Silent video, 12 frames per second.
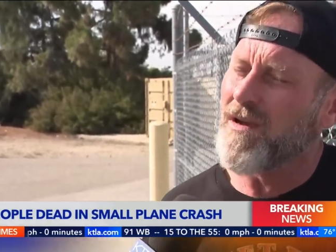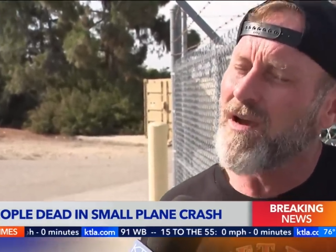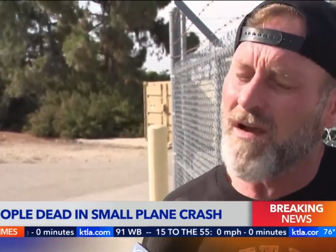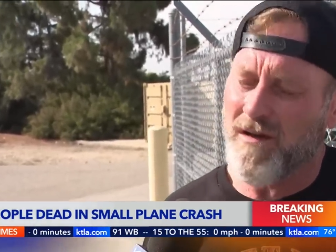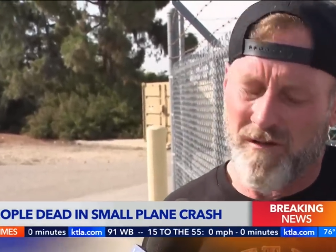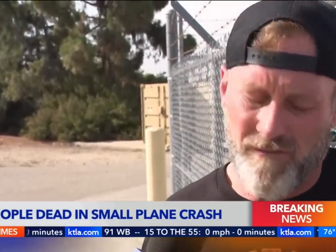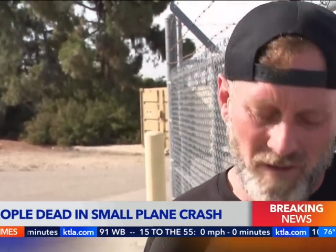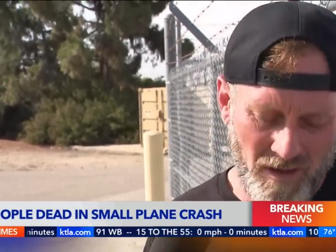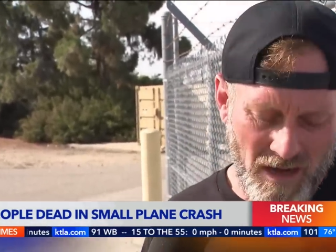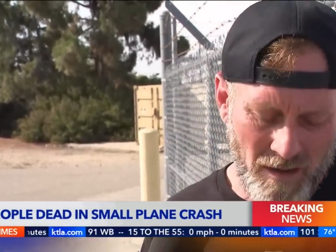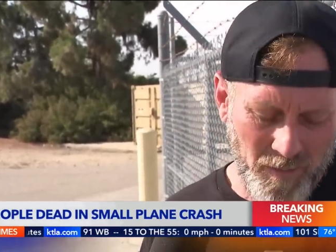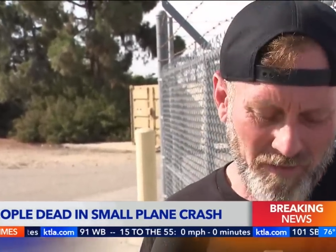out of uh,
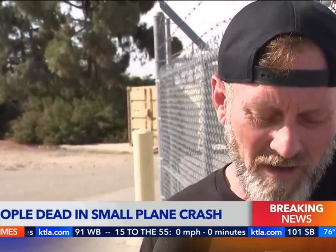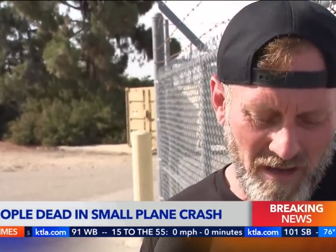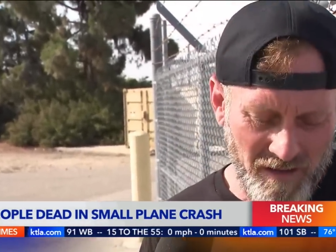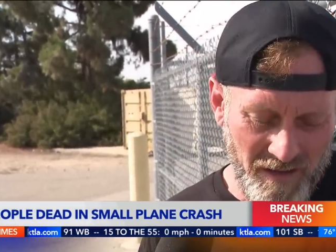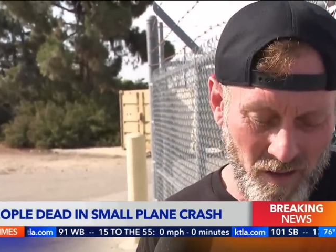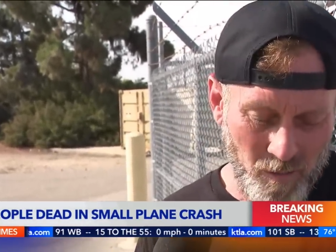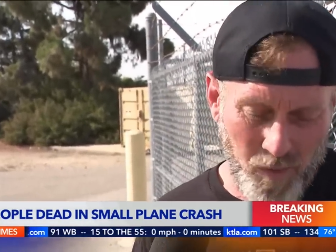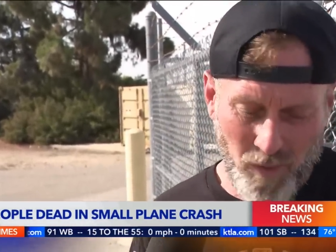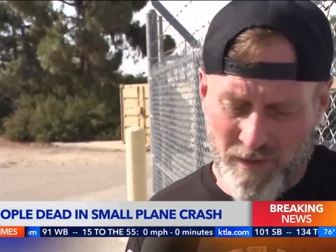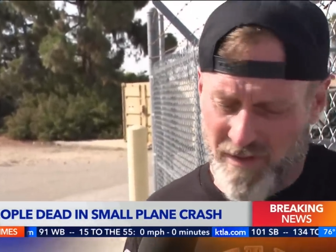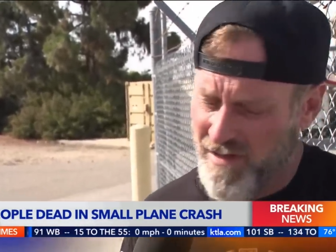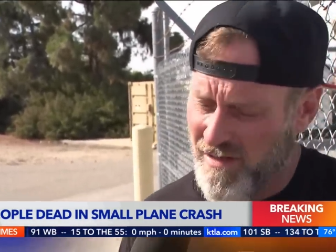Apple Valley
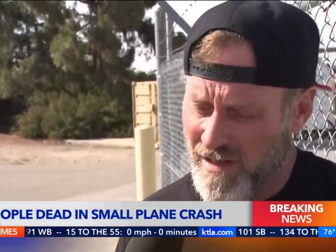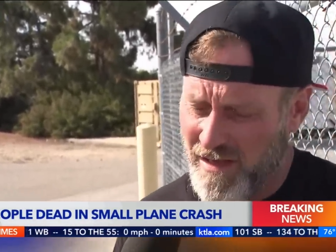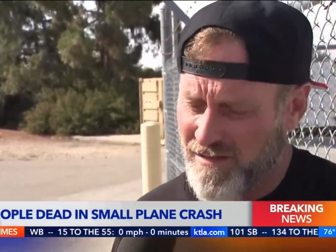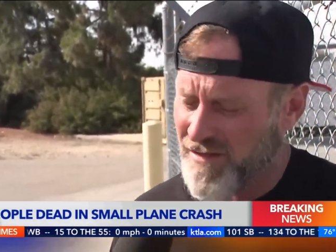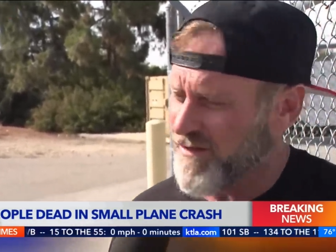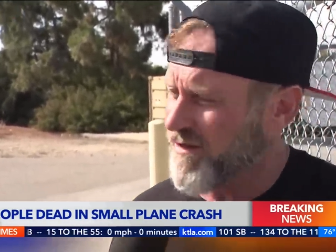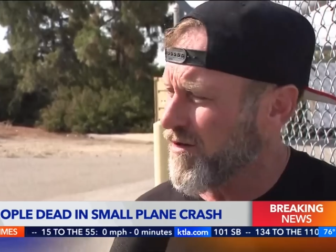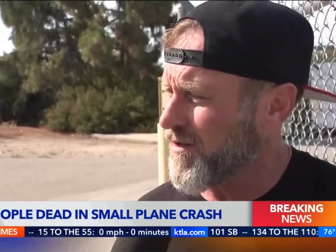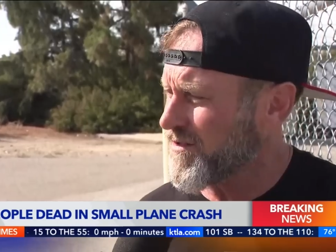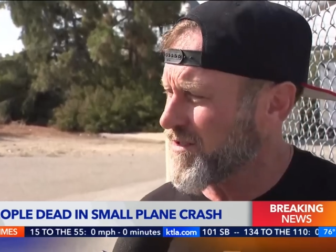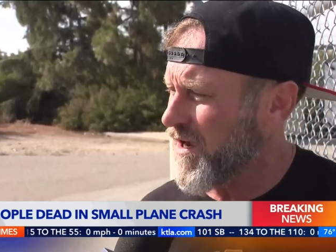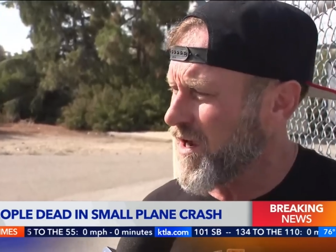Airport, and he lands here all
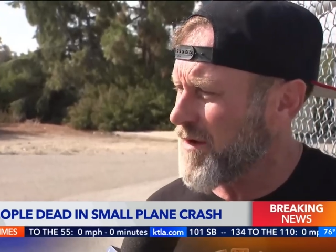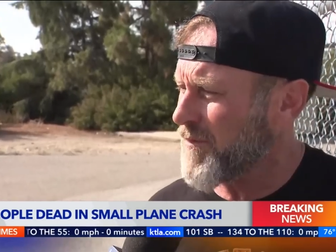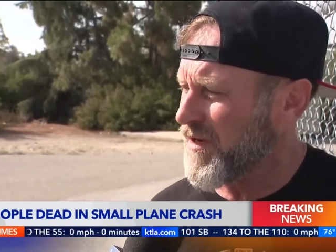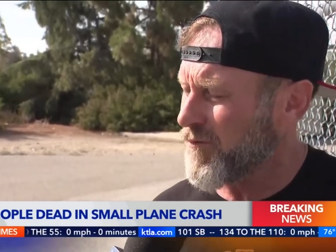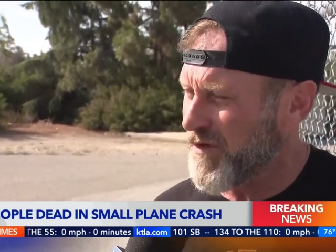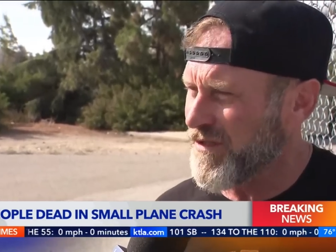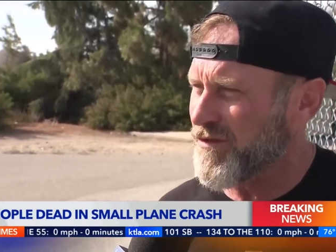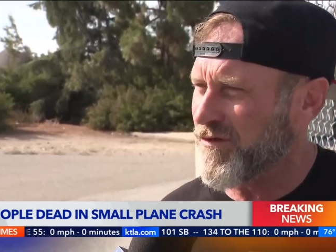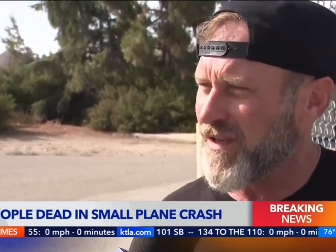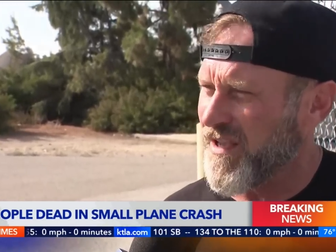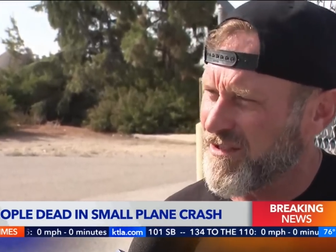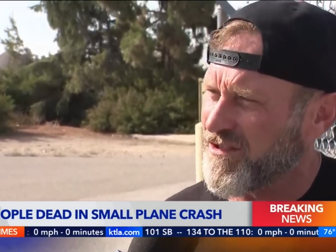the time, and we do
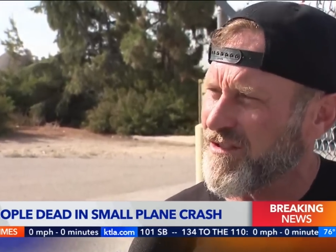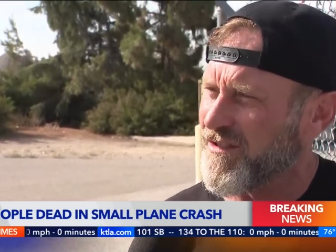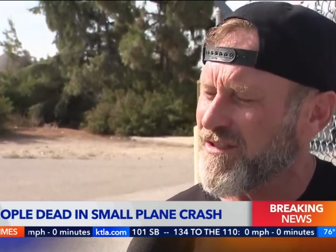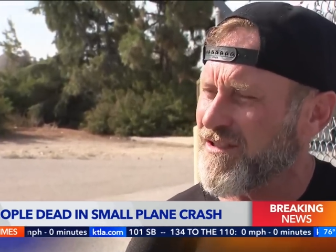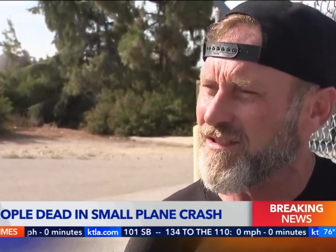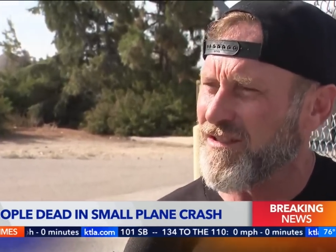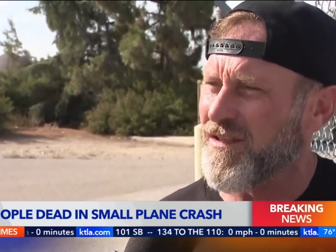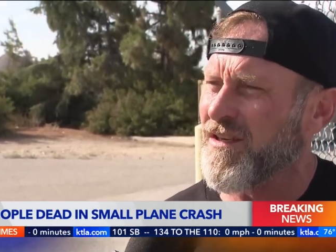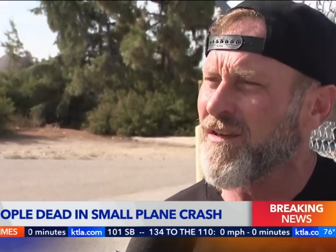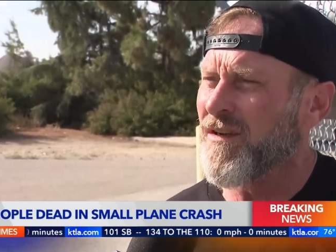occasionally see